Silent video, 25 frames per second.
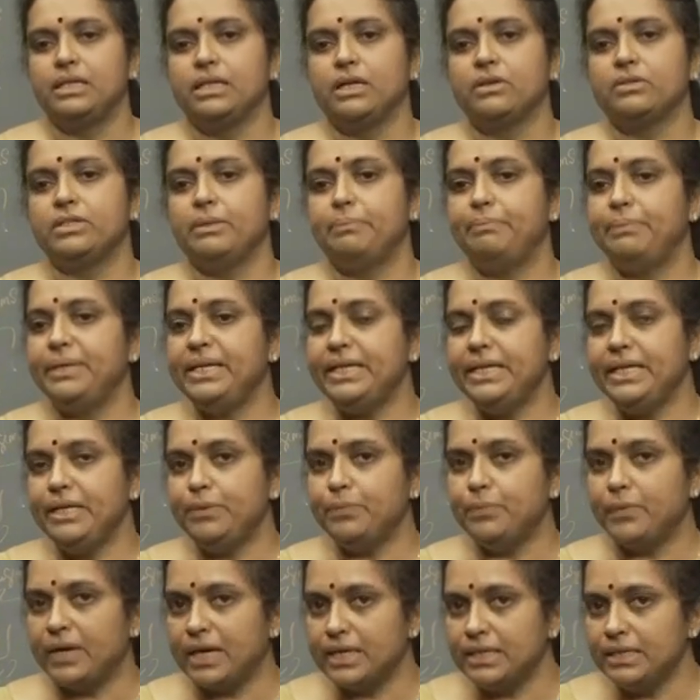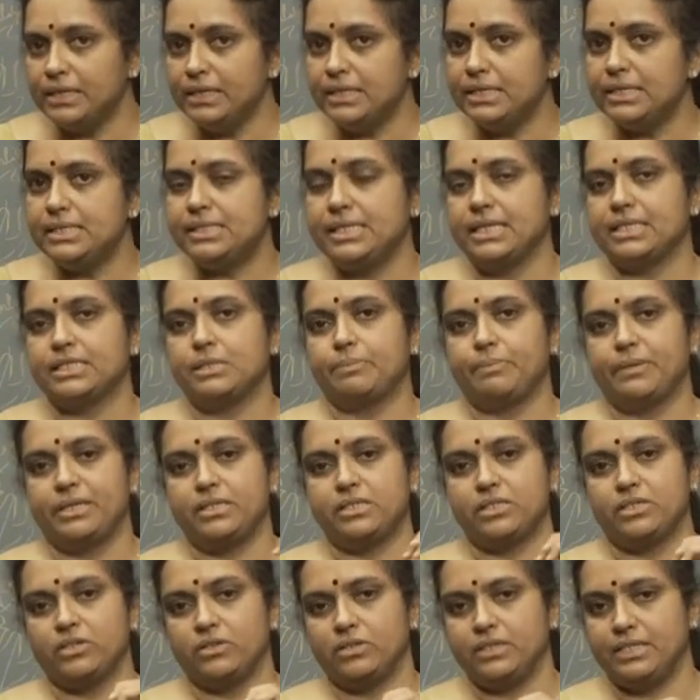Now, the PD-1 is
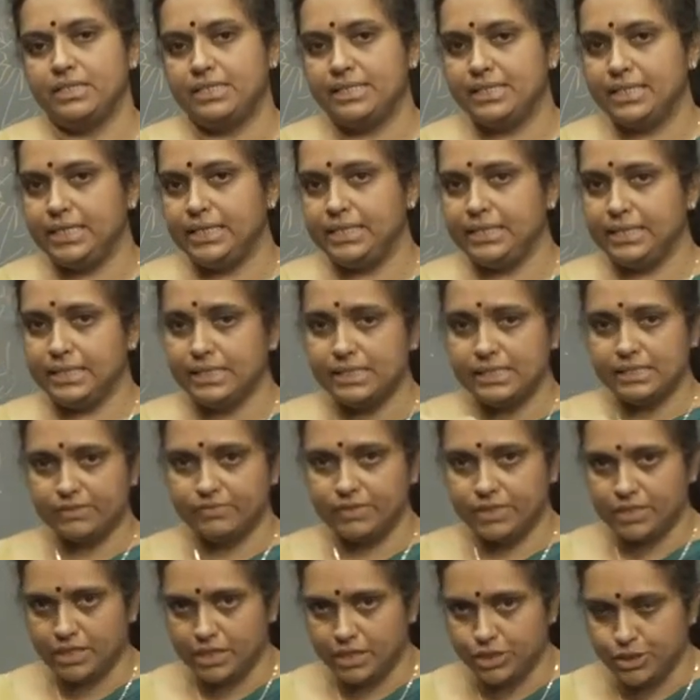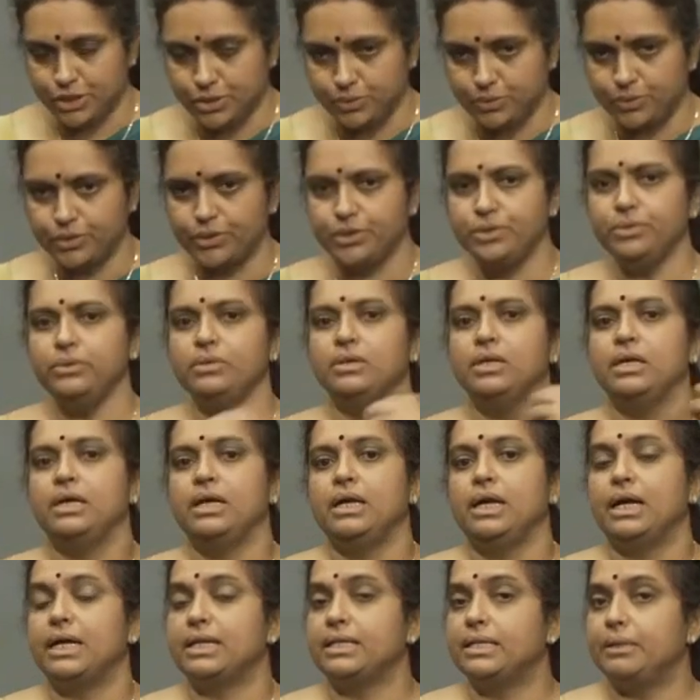expressed on the CTLs which I showed you,
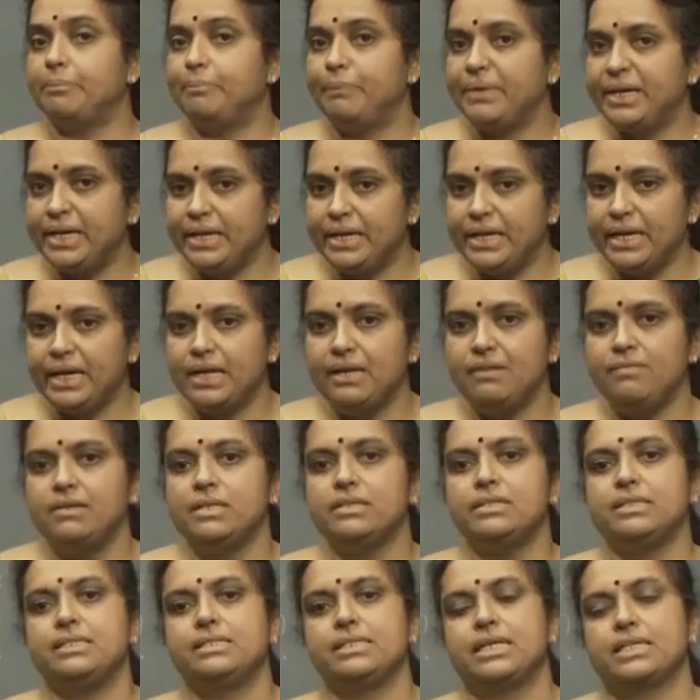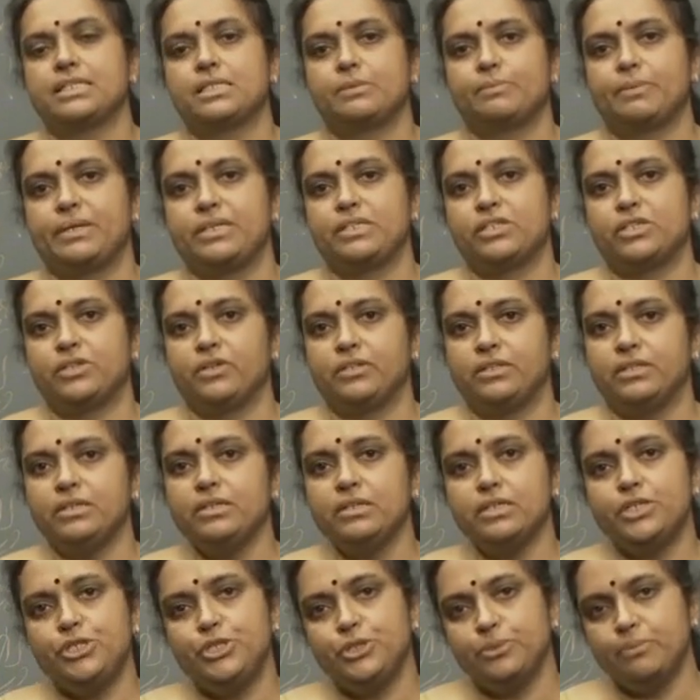and the PD-L1 is expressed on
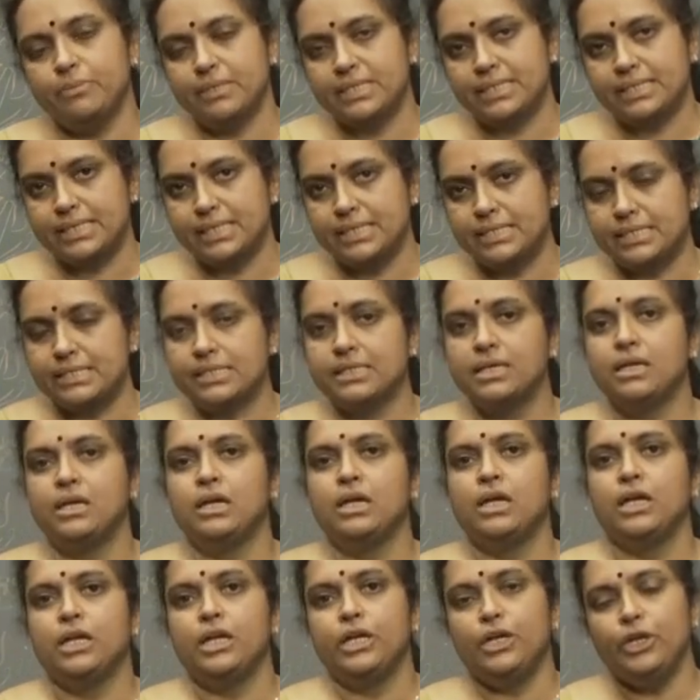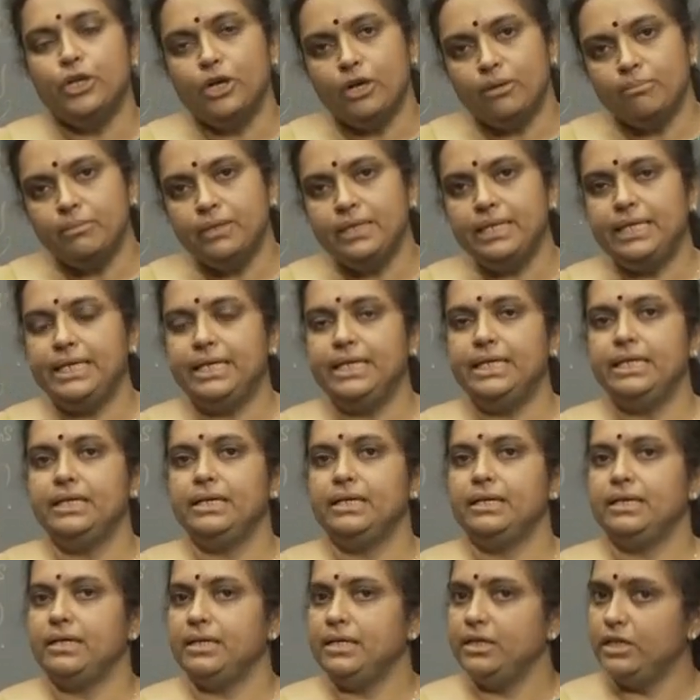the tumor cells.
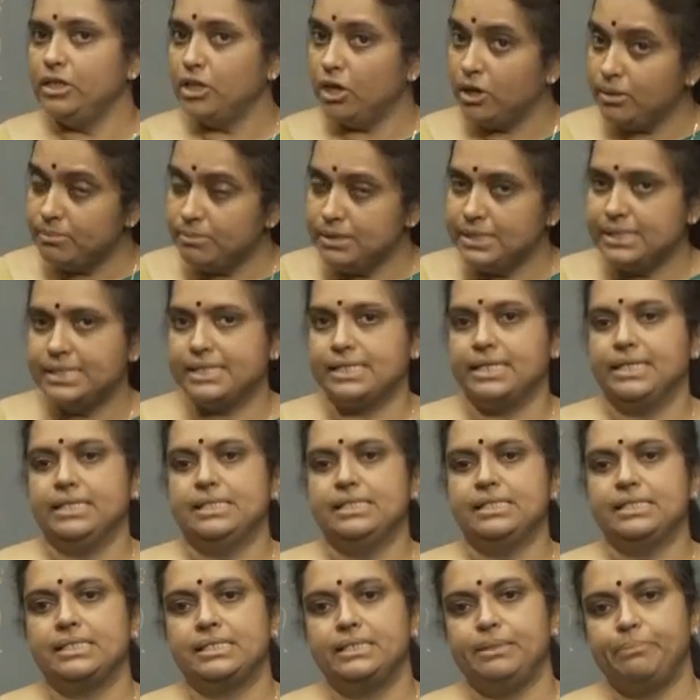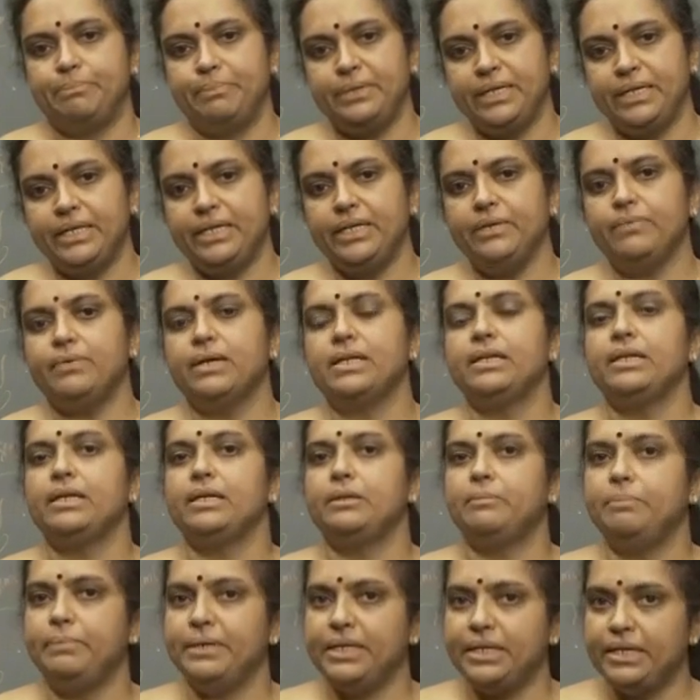Normally, in normal cells, the PD-1
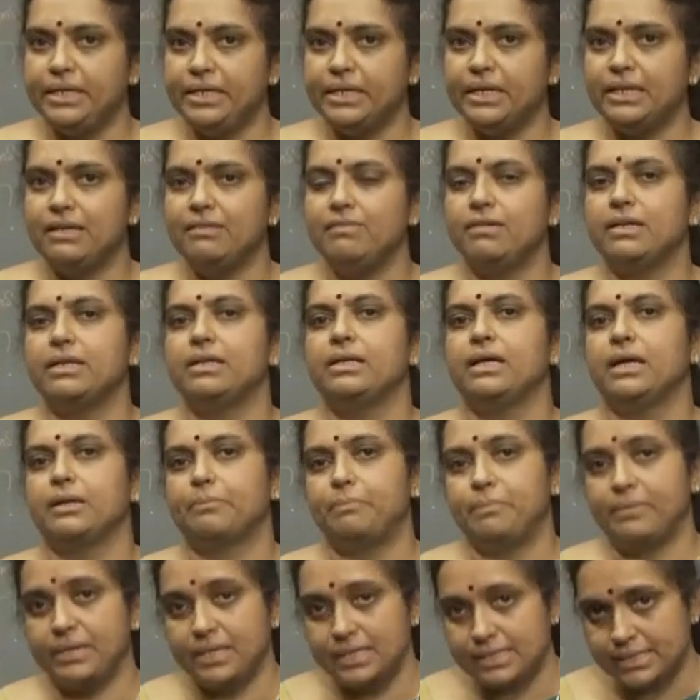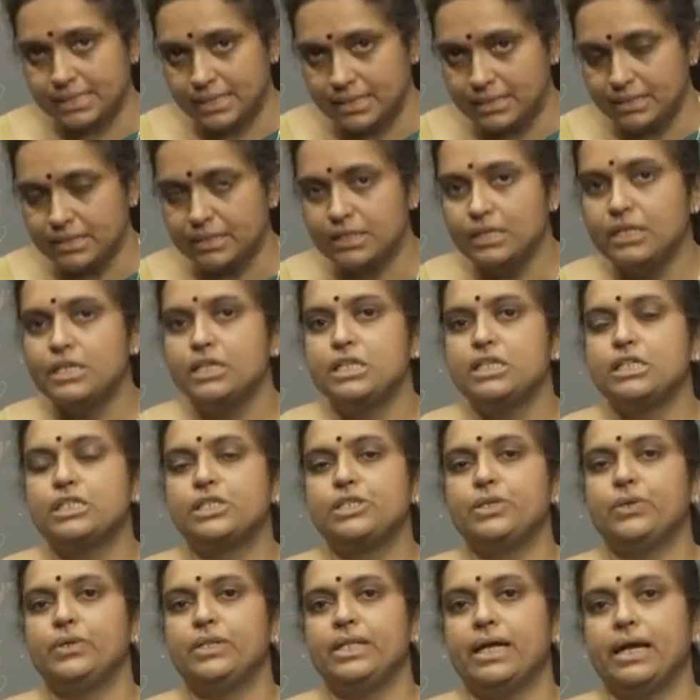and PD-L1 are present
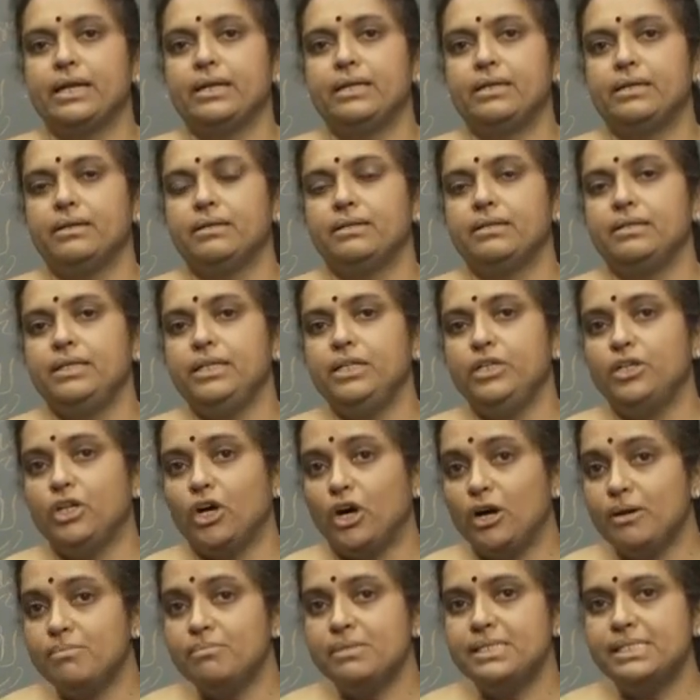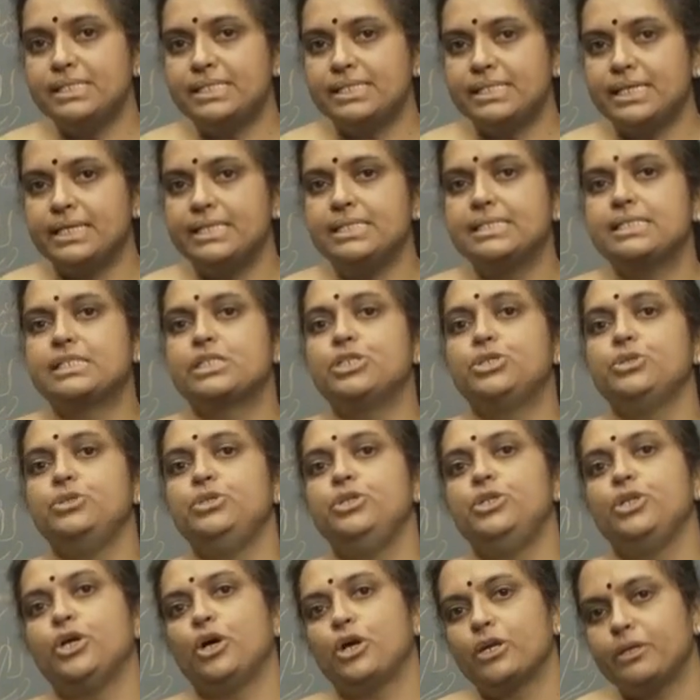so that the normal cells do
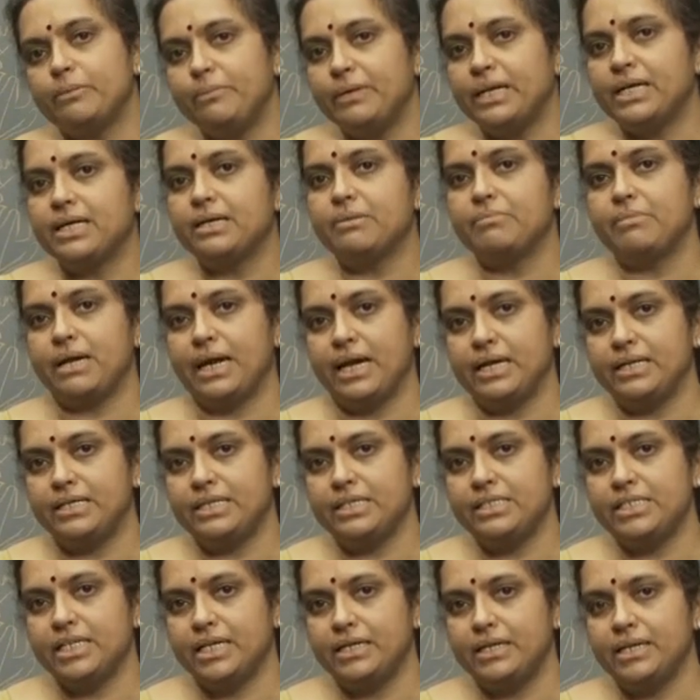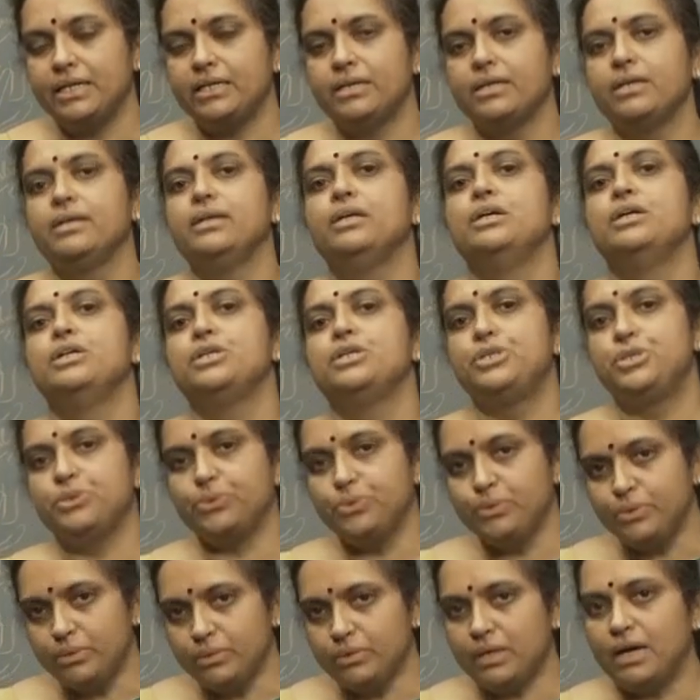not become antigenic
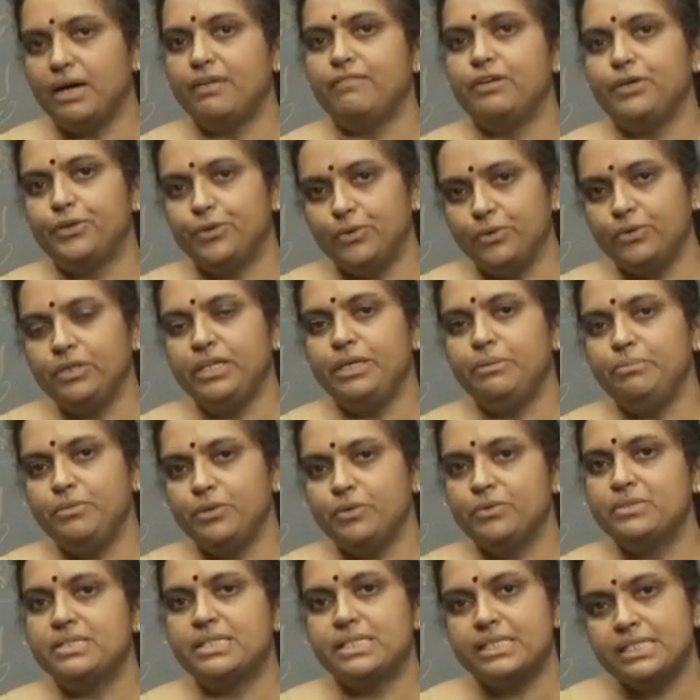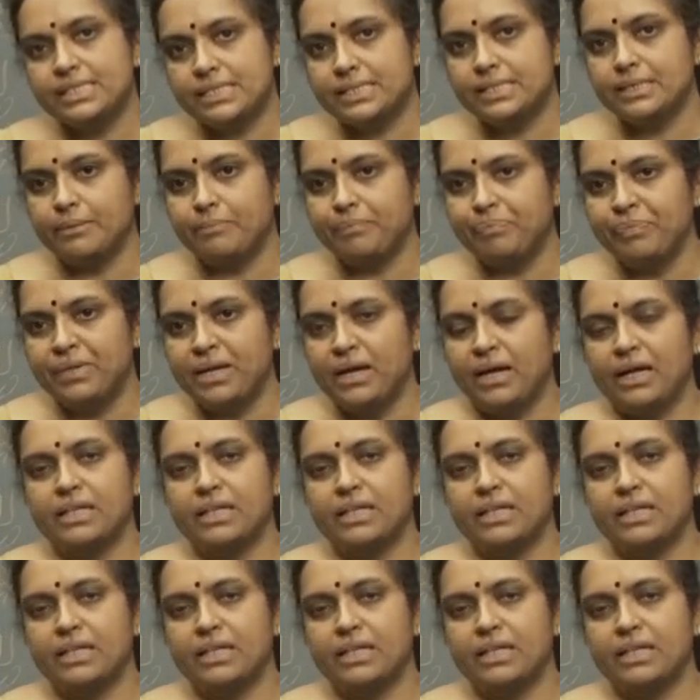to our own immune system.